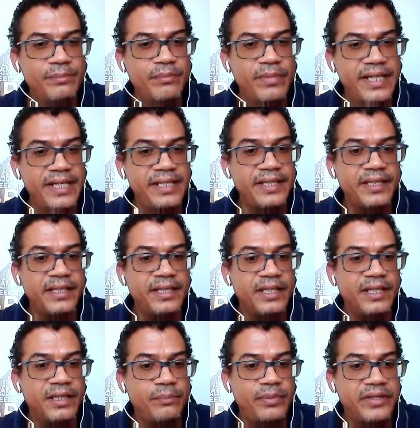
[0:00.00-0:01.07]
May
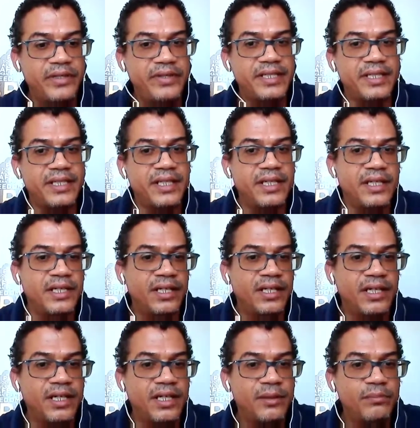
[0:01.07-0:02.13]
period?
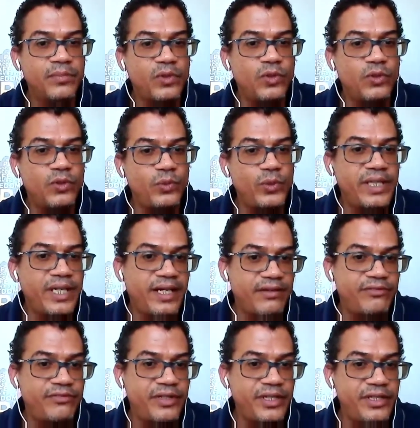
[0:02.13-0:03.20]
Could we
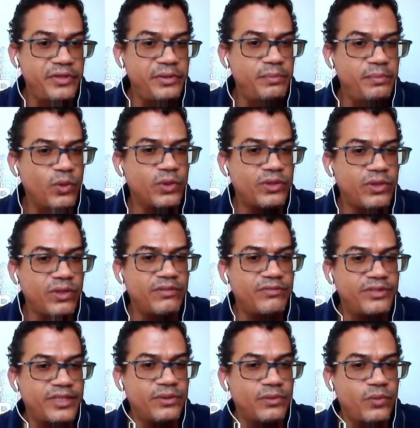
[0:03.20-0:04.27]
have a report
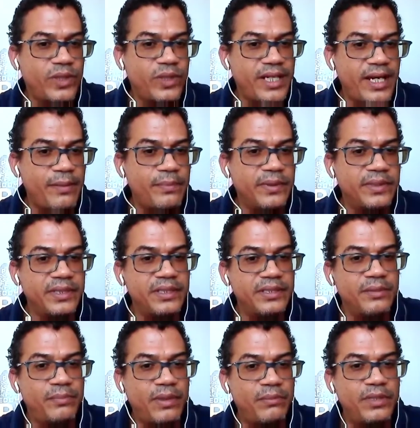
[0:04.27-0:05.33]
of what happened in
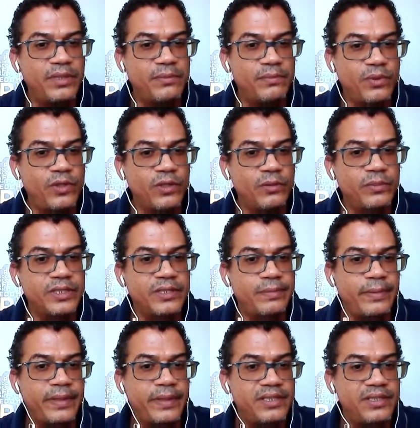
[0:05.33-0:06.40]
the public procurement
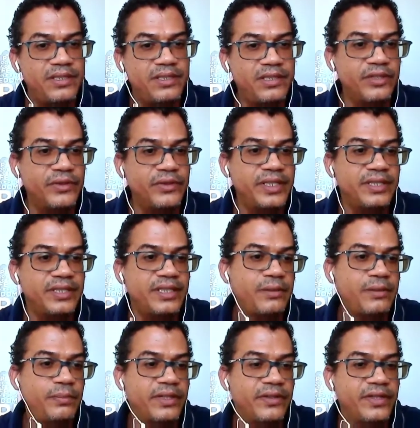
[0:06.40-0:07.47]
space during
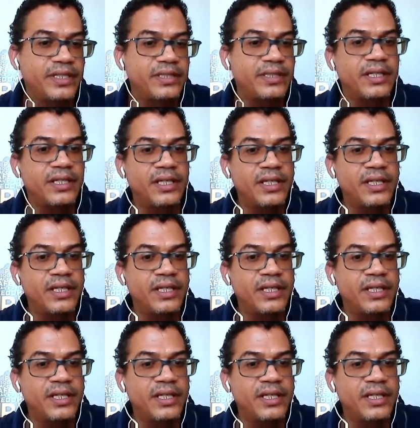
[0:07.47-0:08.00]
that period?